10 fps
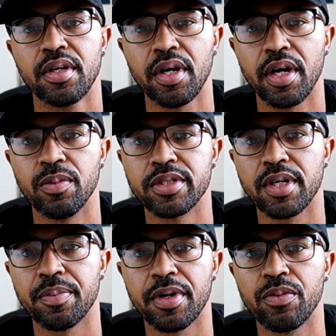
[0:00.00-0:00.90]
Hey, what's
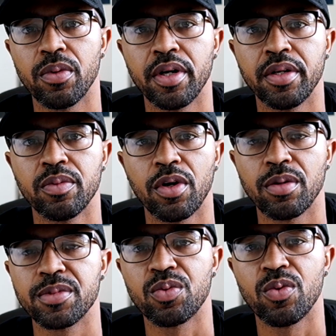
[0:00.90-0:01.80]
up everyone?
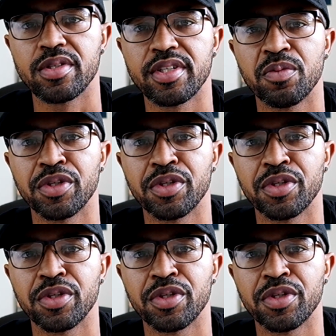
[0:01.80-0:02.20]
Welcome to Quarantine